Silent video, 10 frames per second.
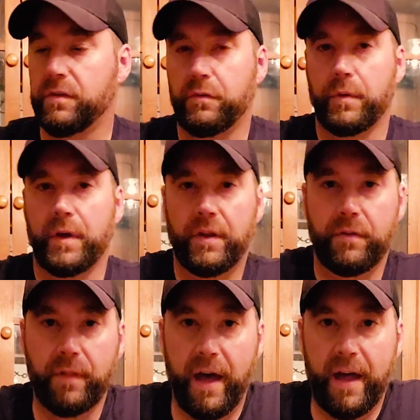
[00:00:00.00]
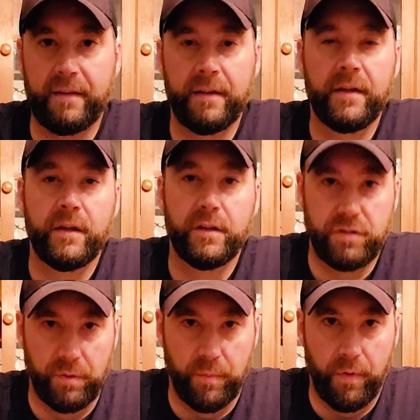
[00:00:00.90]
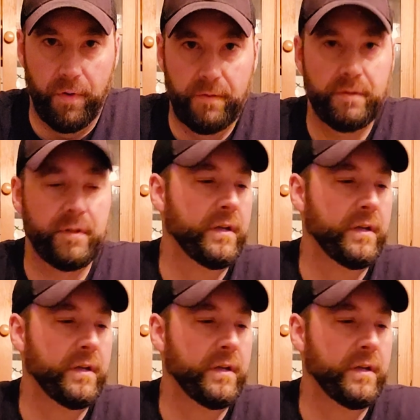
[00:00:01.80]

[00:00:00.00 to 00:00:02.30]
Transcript: So we're going to do that tomorrow.